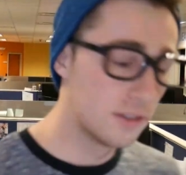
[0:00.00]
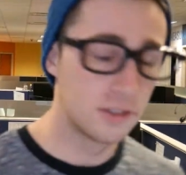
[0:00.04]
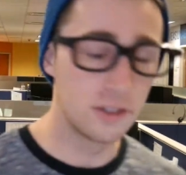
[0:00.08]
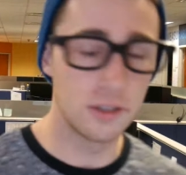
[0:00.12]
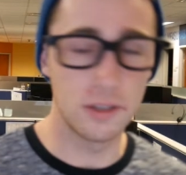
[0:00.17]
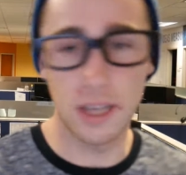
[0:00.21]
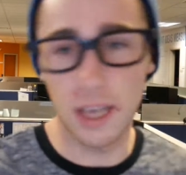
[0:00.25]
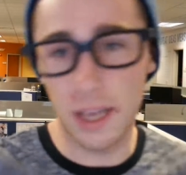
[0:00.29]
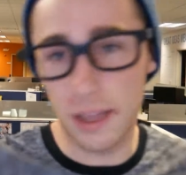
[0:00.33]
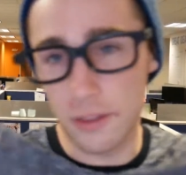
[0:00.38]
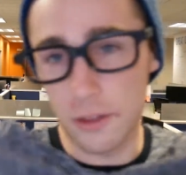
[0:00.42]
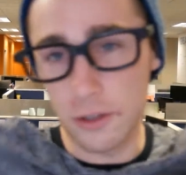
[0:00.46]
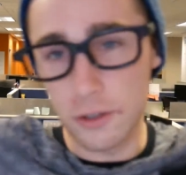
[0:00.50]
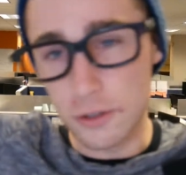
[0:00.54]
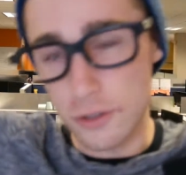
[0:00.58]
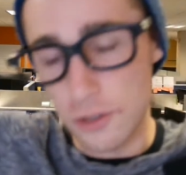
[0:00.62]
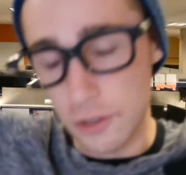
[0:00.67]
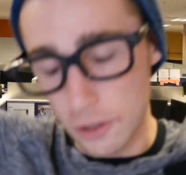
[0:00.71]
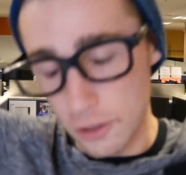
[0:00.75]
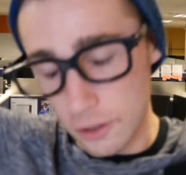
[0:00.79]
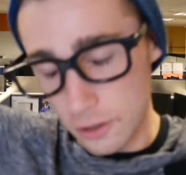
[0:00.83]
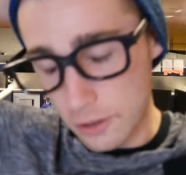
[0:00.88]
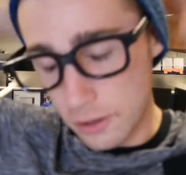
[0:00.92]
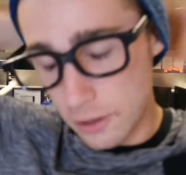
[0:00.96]
So yeah, those
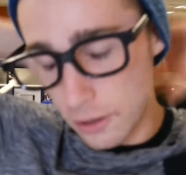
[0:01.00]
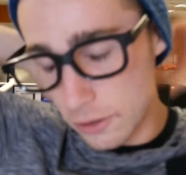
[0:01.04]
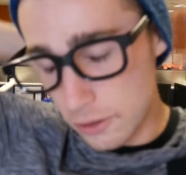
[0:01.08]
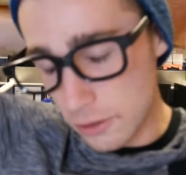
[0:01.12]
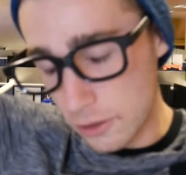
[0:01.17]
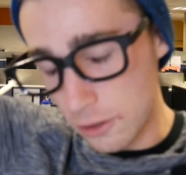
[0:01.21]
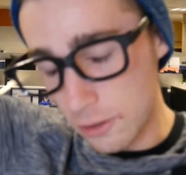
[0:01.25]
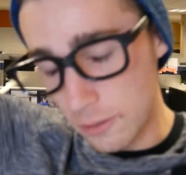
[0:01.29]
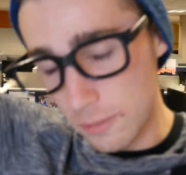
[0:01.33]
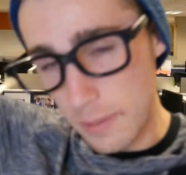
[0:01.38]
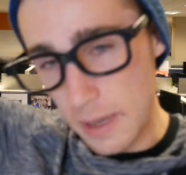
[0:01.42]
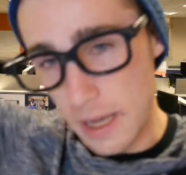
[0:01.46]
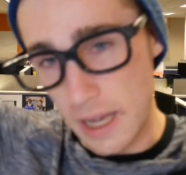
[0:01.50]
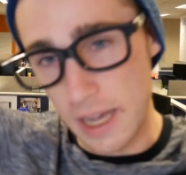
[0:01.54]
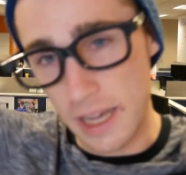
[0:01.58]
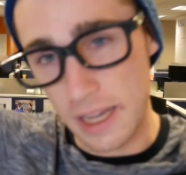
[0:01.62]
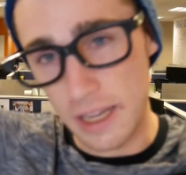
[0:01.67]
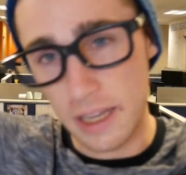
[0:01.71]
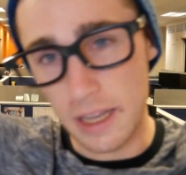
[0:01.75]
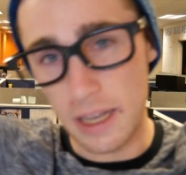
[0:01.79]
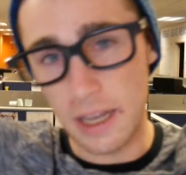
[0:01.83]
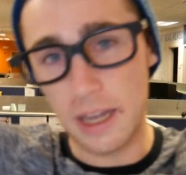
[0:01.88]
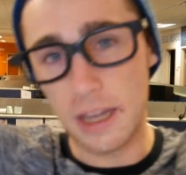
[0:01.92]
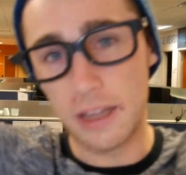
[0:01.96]
are
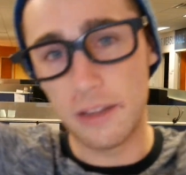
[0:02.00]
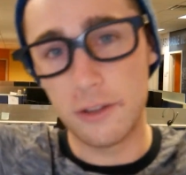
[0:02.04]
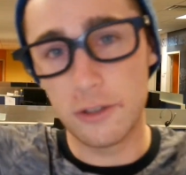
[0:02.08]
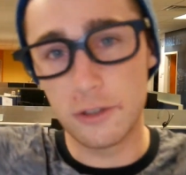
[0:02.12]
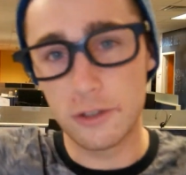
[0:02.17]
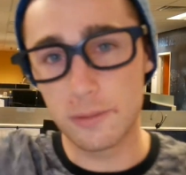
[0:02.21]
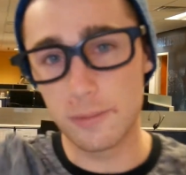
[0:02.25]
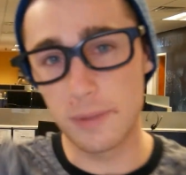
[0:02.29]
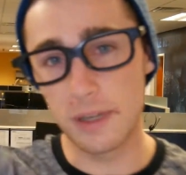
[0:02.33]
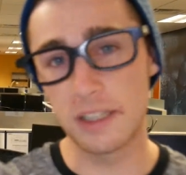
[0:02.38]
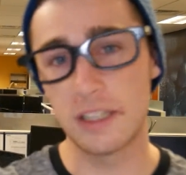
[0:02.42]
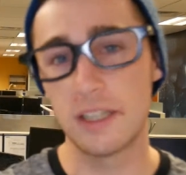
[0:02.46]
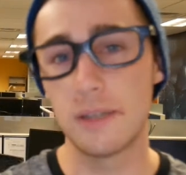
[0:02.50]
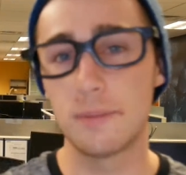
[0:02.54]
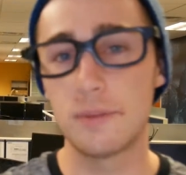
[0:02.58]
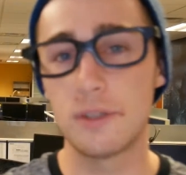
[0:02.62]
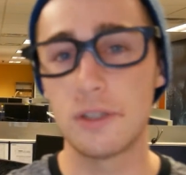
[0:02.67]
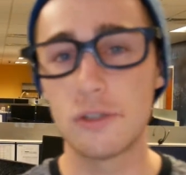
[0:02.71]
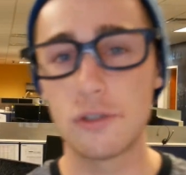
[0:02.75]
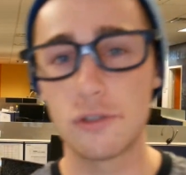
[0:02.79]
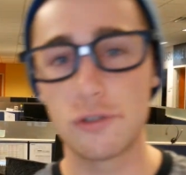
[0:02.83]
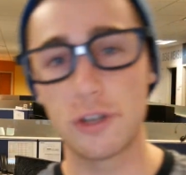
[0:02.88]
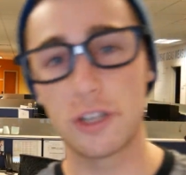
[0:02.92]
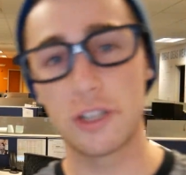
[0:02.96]
my tips
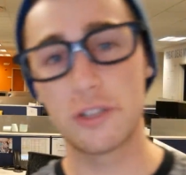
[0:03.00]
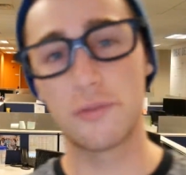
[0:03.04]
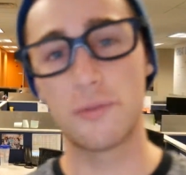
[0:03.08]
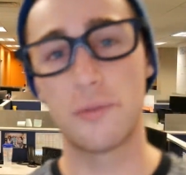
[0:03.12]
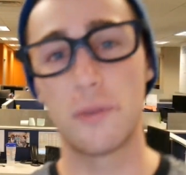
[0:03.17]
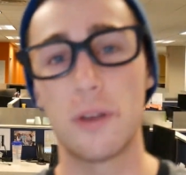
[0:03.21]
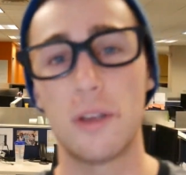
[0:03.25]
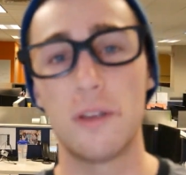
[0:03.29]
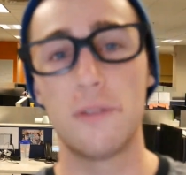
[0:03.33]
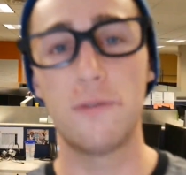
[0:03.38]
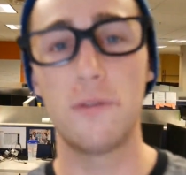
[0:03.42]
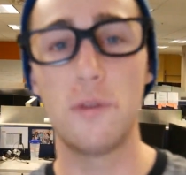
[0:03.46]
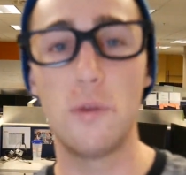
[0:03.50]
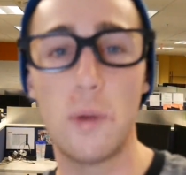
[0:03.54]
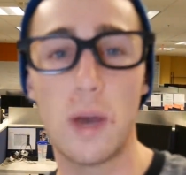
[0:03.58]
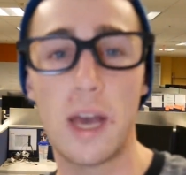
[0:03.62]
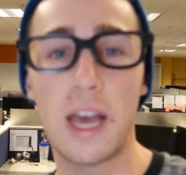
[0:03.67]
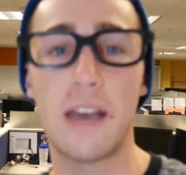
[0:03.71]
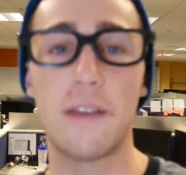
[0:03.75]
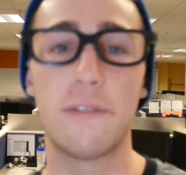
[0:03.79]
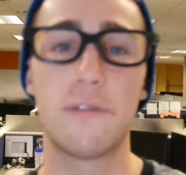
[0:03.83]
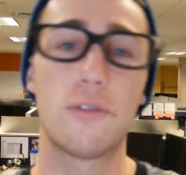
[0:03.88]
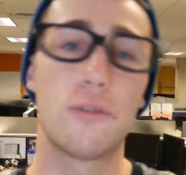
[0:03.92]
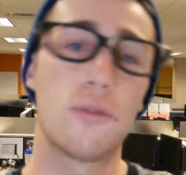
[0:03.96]
and tricks for if you
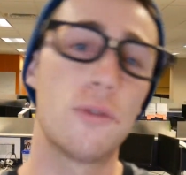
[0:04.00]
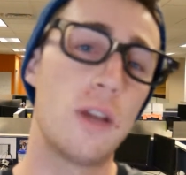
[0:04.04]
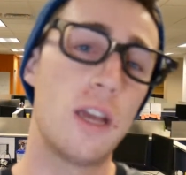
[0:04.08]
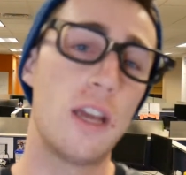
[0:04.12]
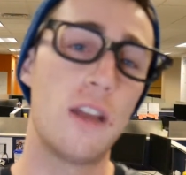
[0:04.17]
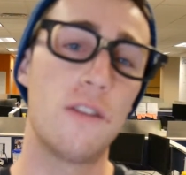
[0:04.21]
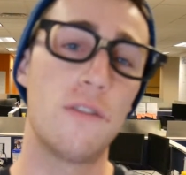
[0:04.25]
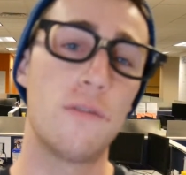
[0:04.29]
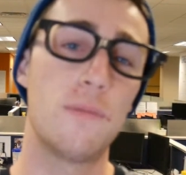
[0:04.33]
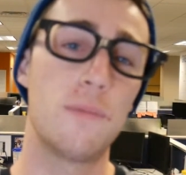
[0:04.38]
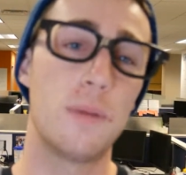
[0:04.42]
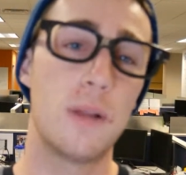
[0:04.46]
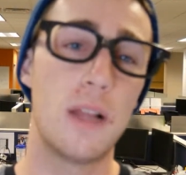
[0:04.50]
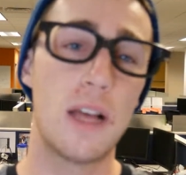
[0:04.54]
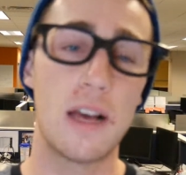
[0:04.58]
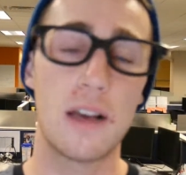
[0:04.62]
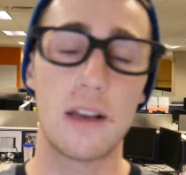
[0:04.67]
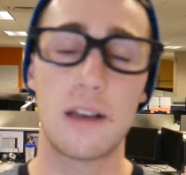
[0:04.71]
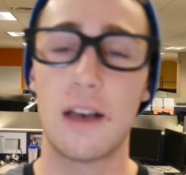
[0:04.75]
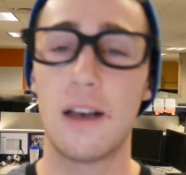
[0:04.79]
have creative block.